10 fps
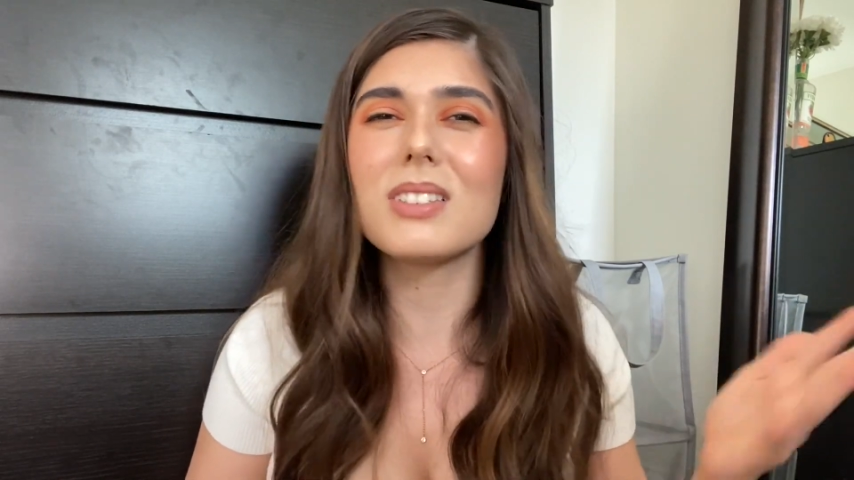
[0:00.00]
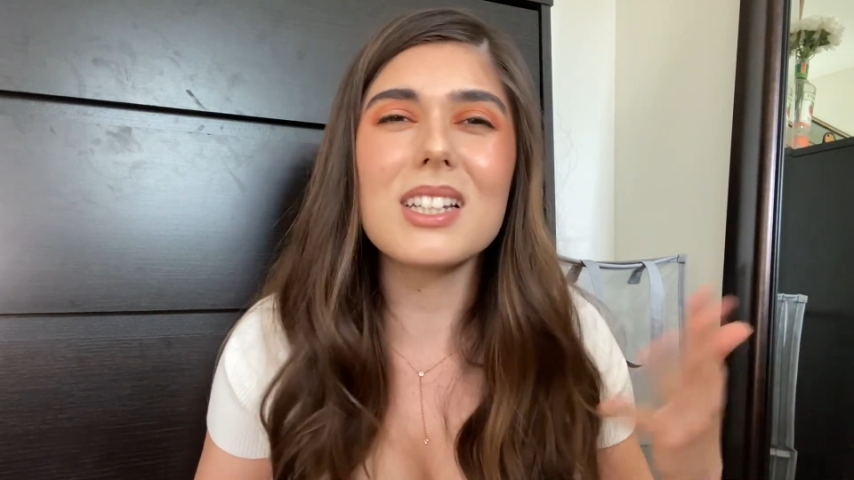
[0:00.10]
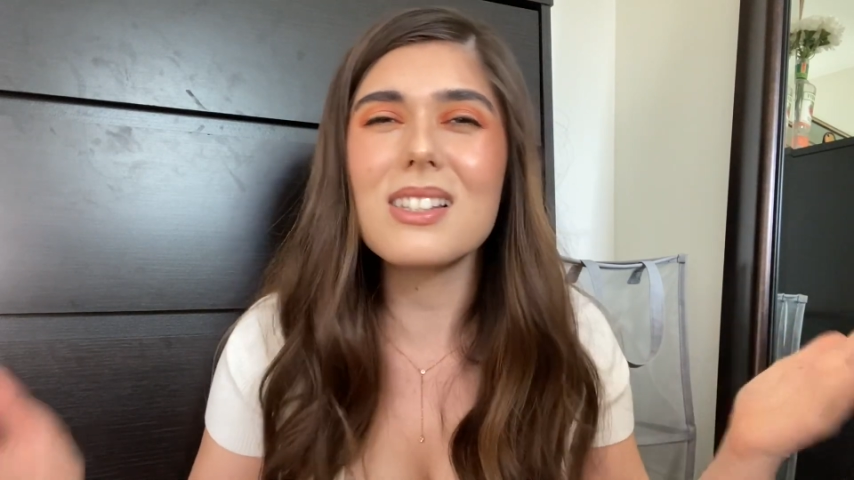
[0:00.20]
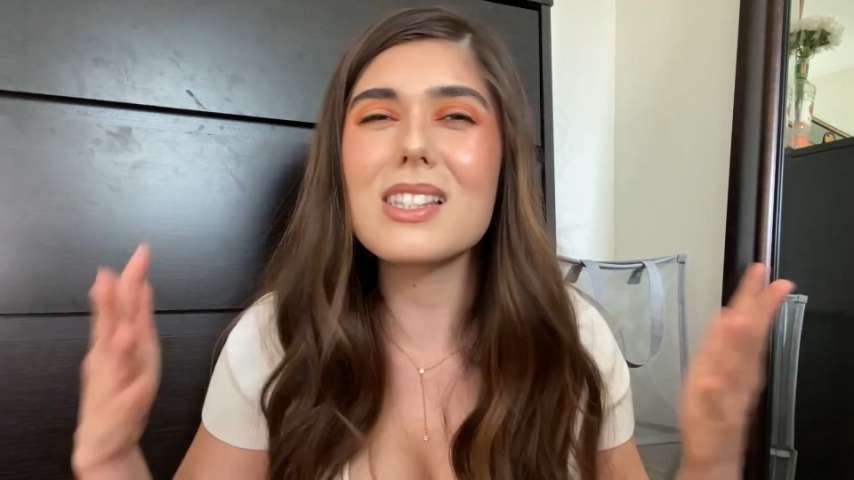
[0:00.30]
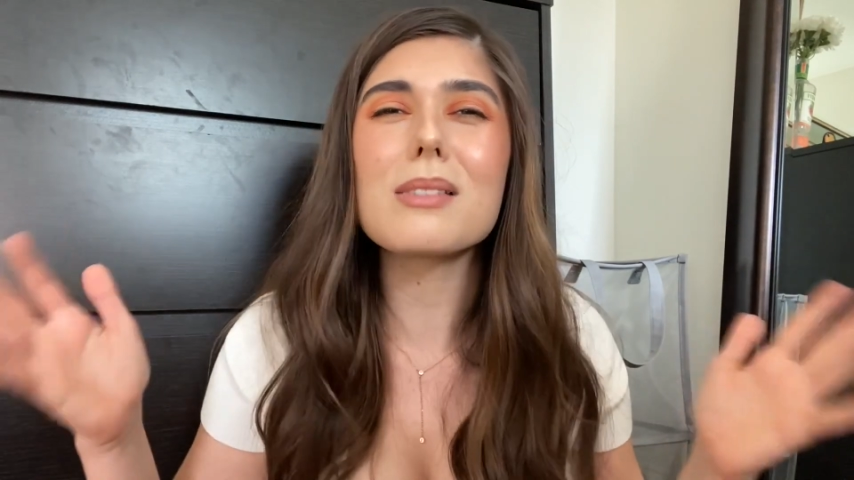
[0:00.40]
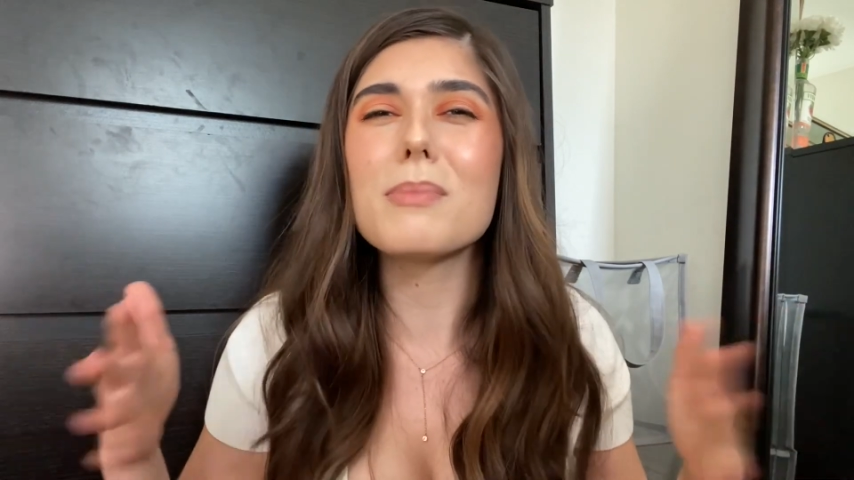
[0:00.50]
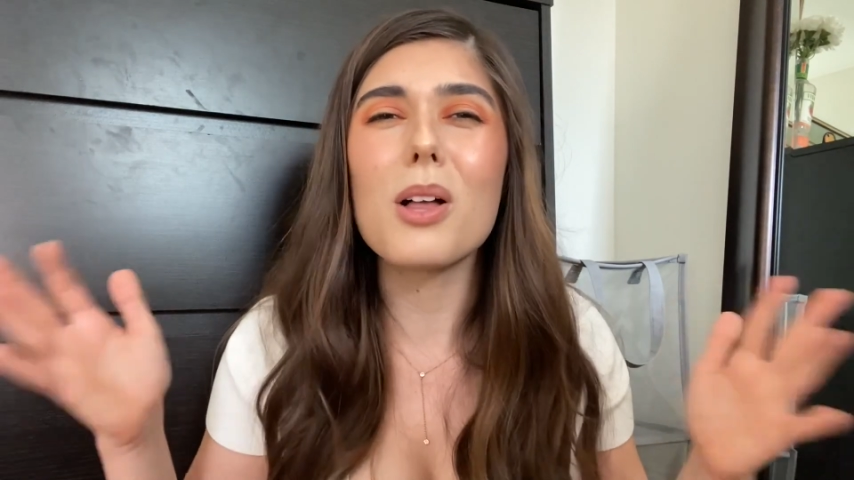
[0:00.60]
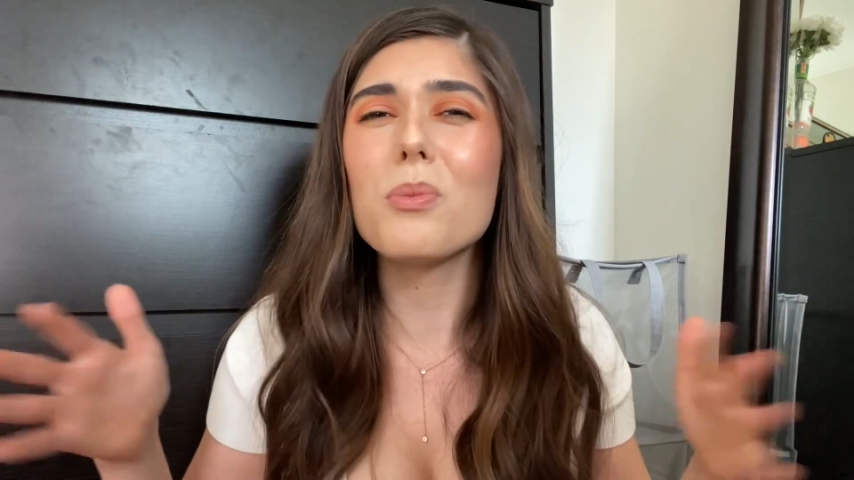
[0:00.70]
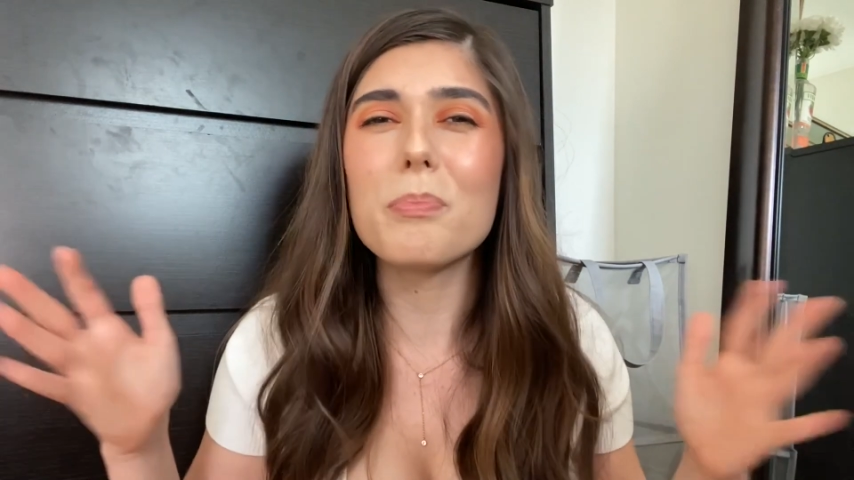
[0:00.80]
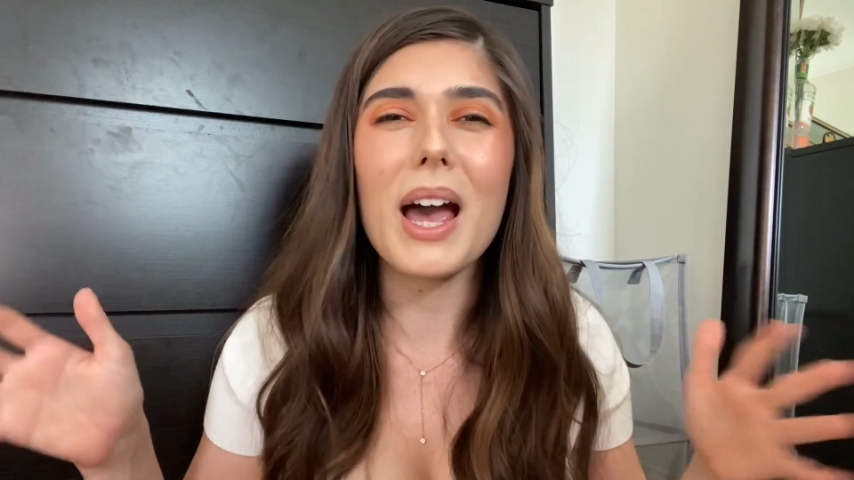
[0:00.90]
things
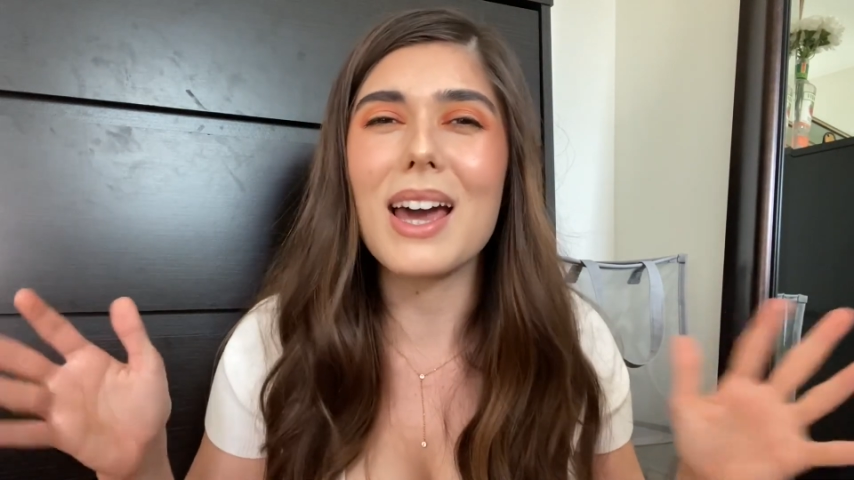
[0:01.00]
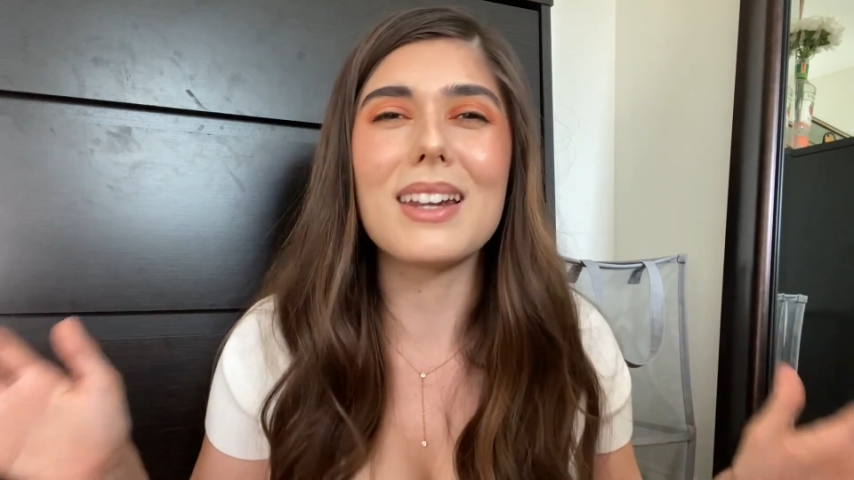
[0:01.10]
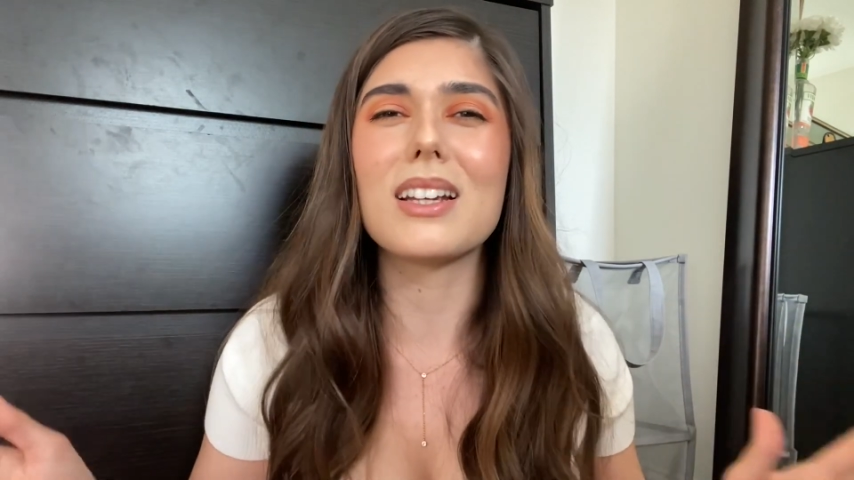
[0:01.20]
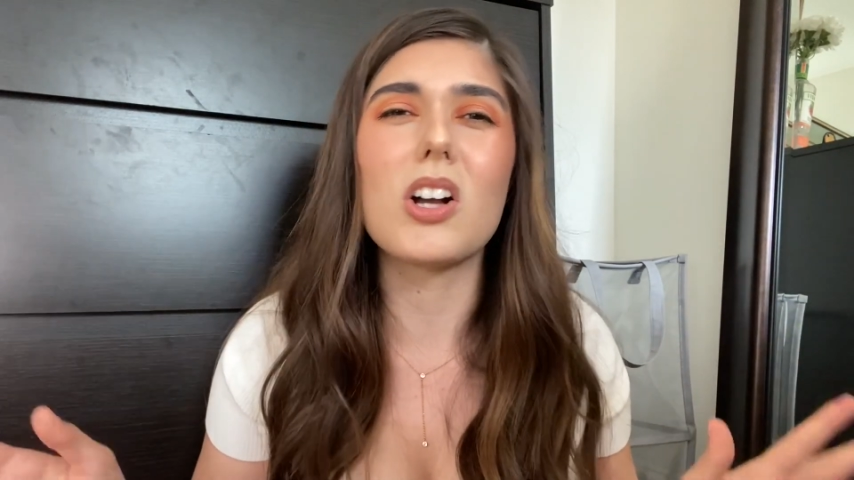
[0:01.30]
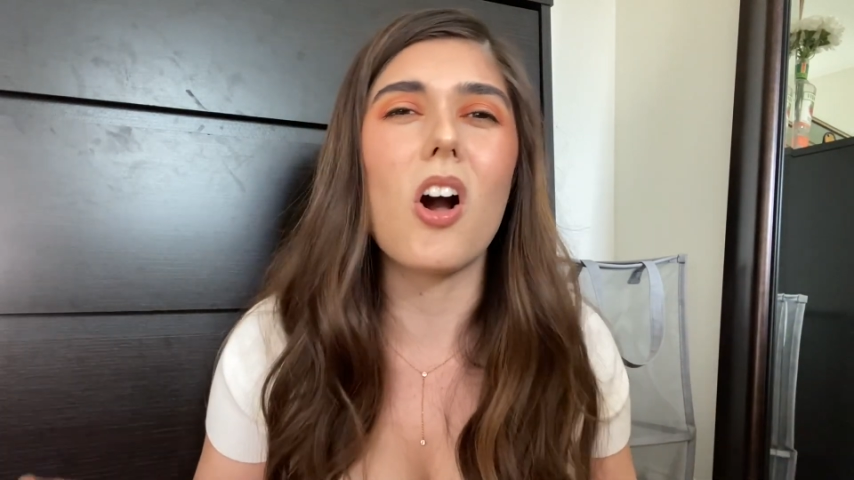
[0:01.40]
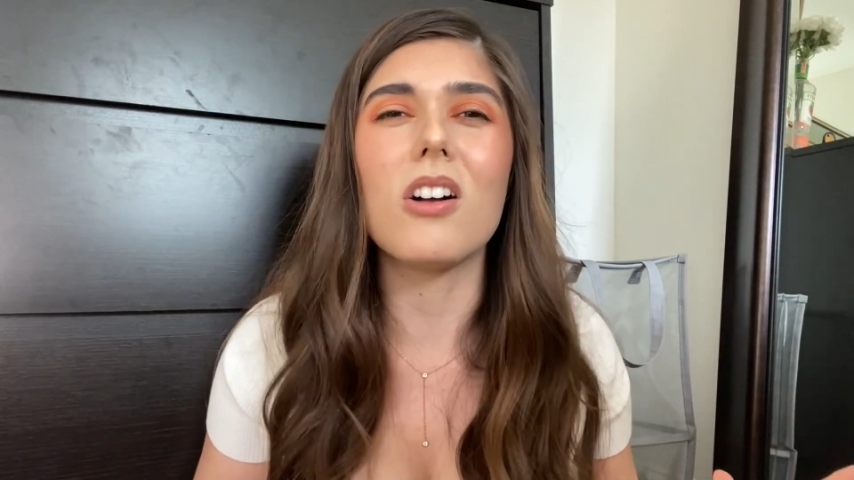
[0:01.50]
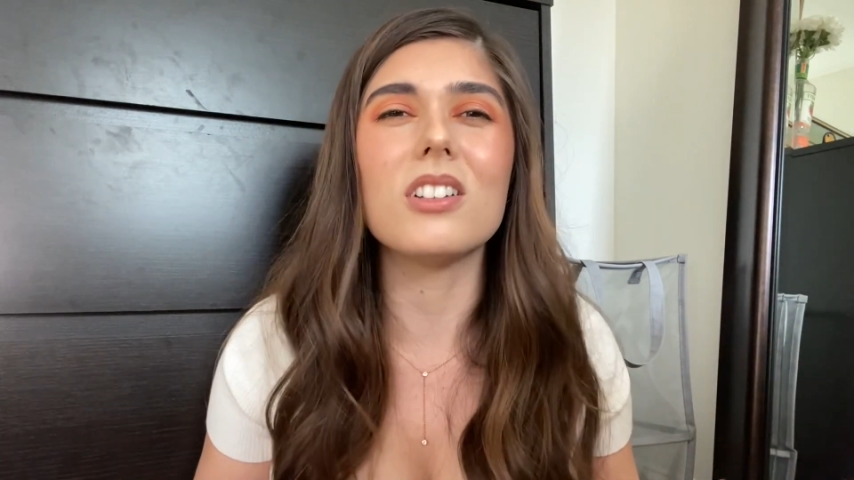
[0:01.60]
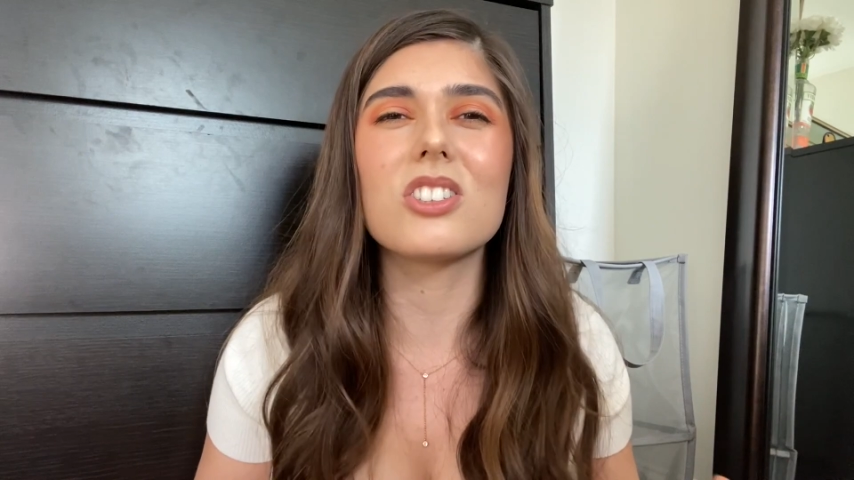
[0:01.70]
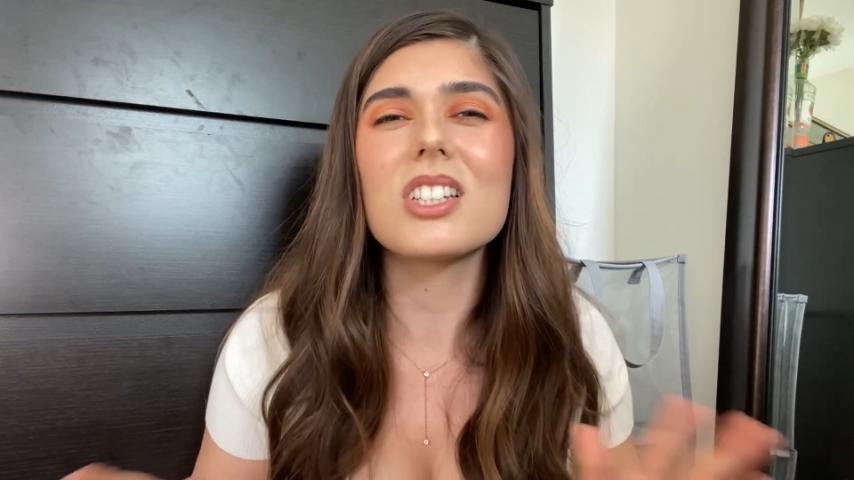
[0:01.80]
smell bad in college.